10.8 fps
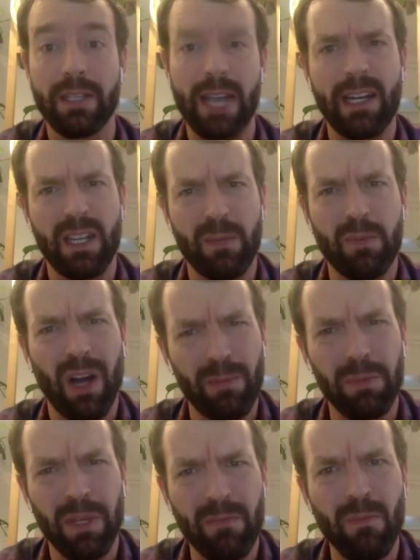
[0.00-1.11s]
Sadly,
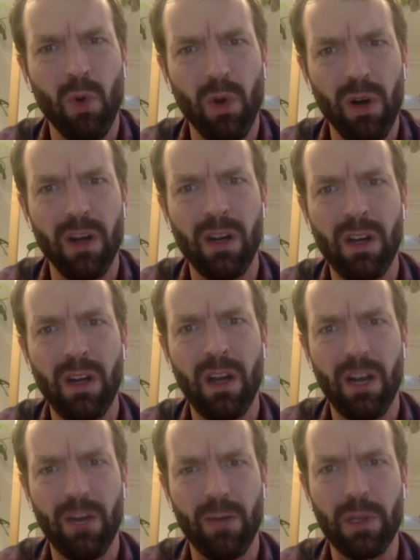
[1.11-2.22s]
probably more
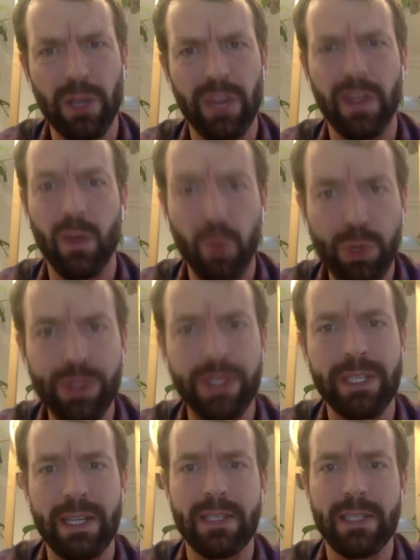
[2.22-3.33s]
if we look at their
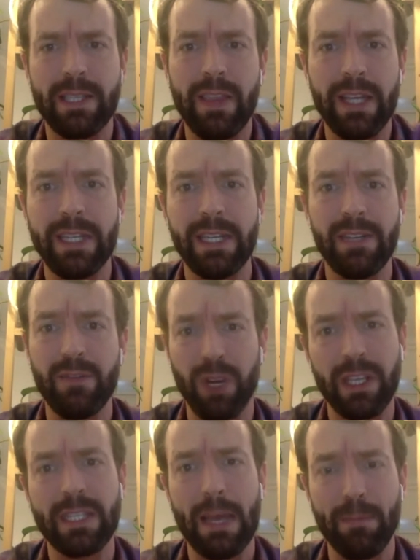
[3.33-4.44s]
ruthlessness than they did, for
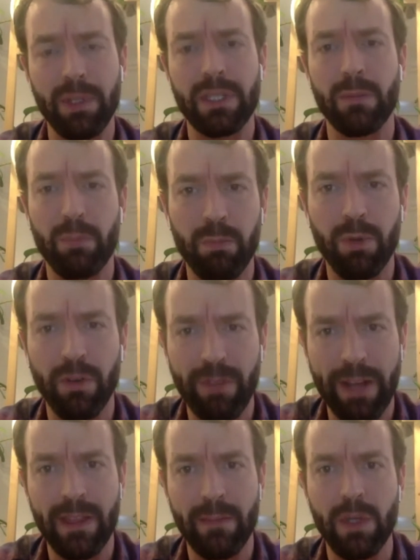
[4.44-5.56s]
example, to
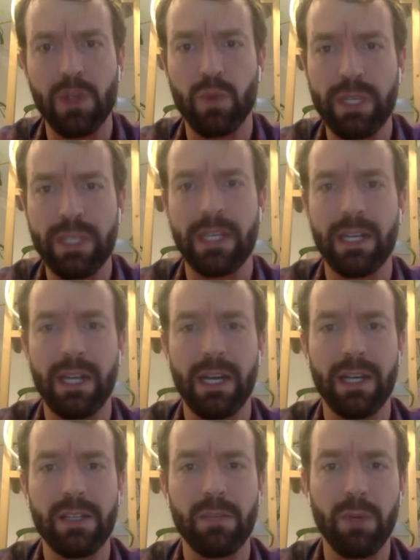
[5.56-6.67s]
prevent the most recent
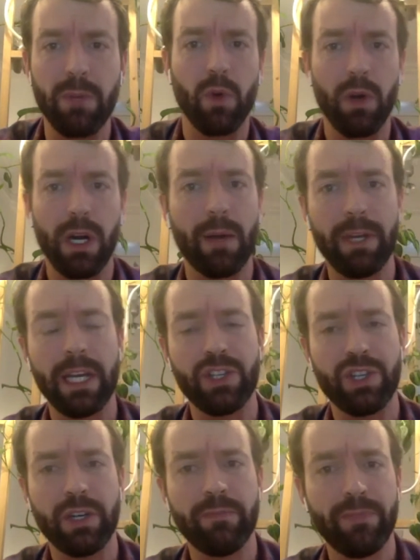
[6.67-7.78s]
Supreme Court
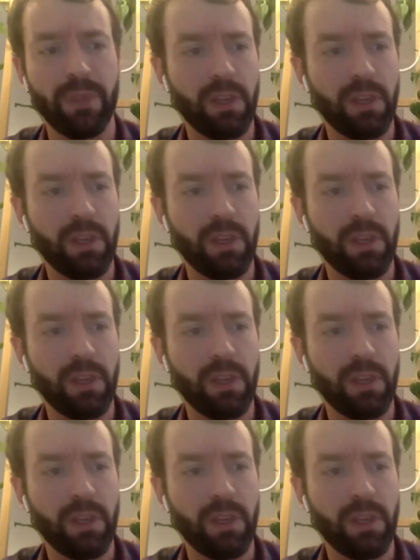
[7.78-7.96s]
nomination.